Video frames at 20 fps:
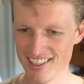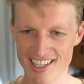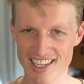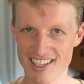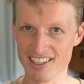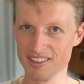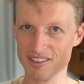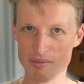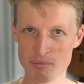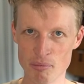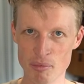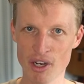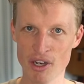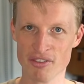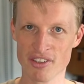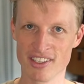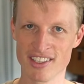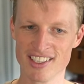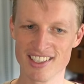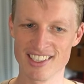get it
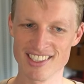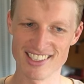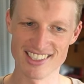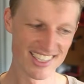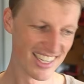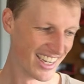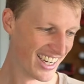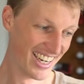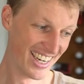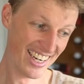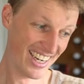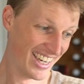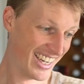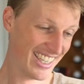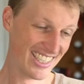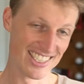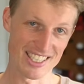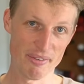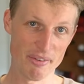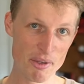perfectly, because
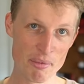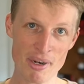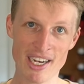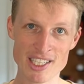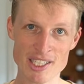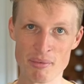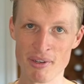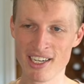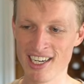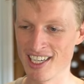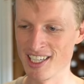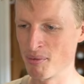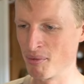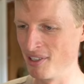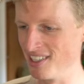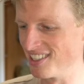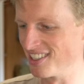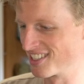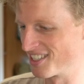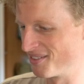some of the parts are pretty hard to
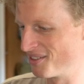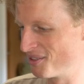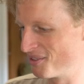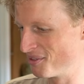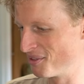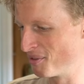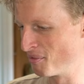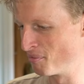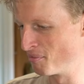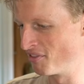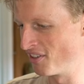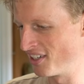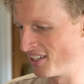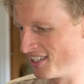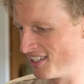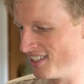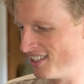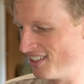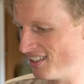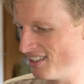print. Some of them are
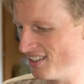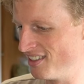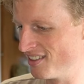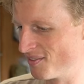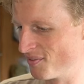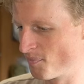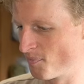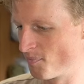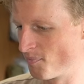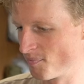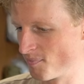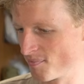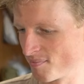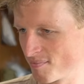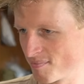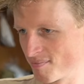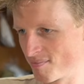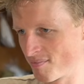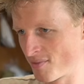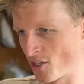very
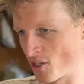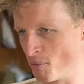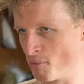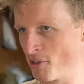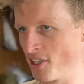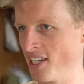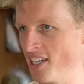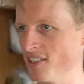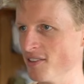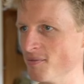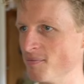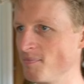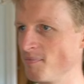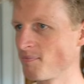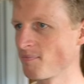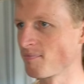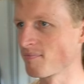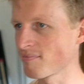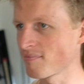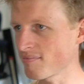complicated.
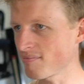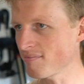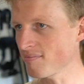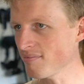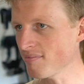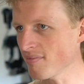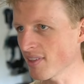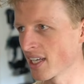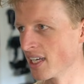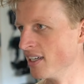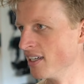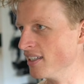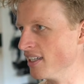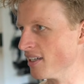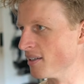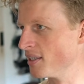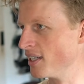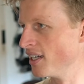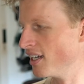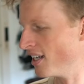
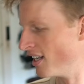Yeah.